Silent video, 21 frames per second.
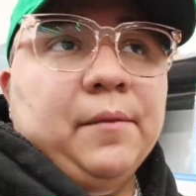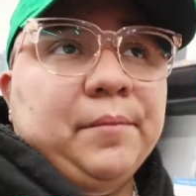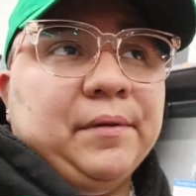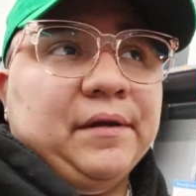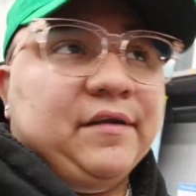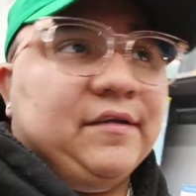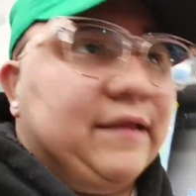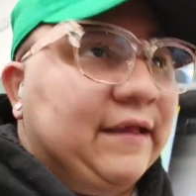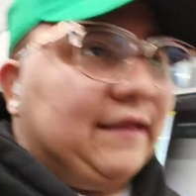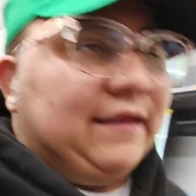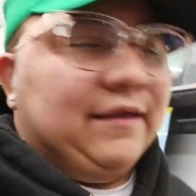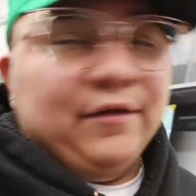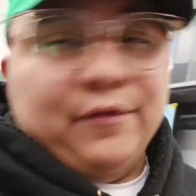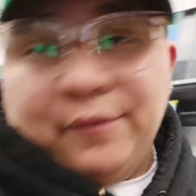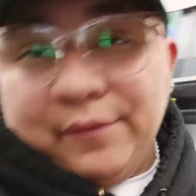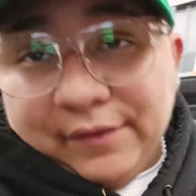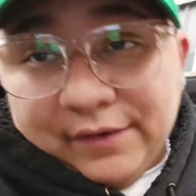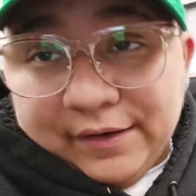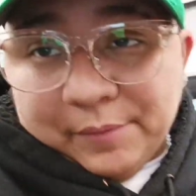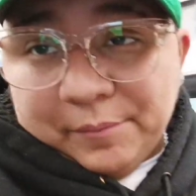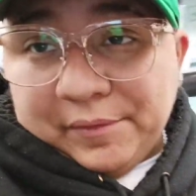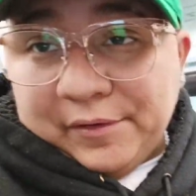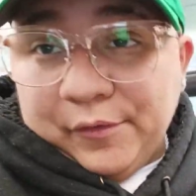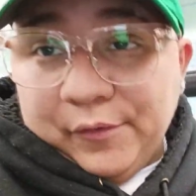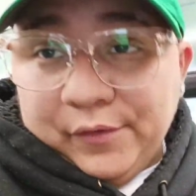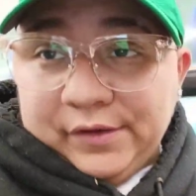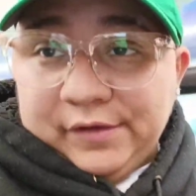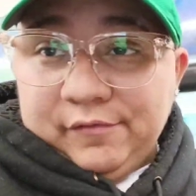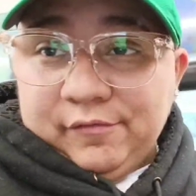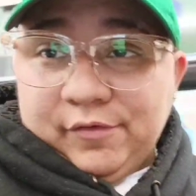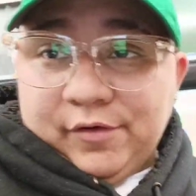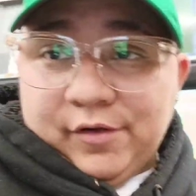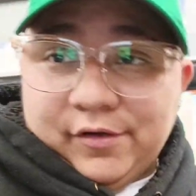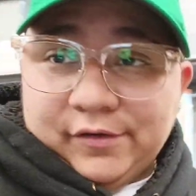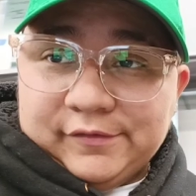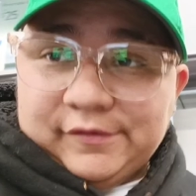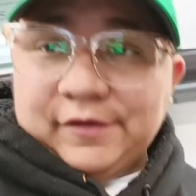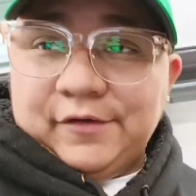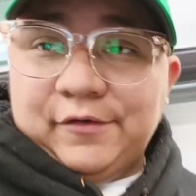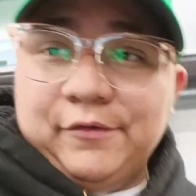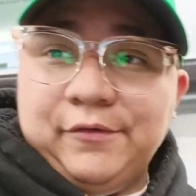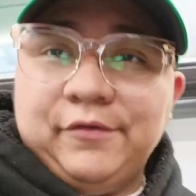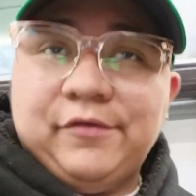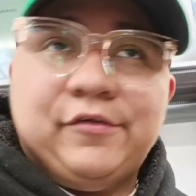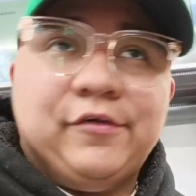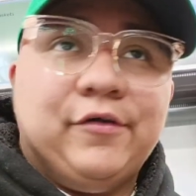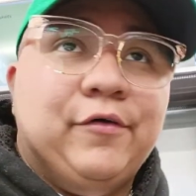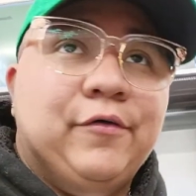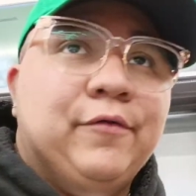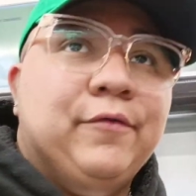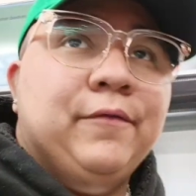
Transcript: But I was like, you know what? I'm gonna go ahead and vlog though. So,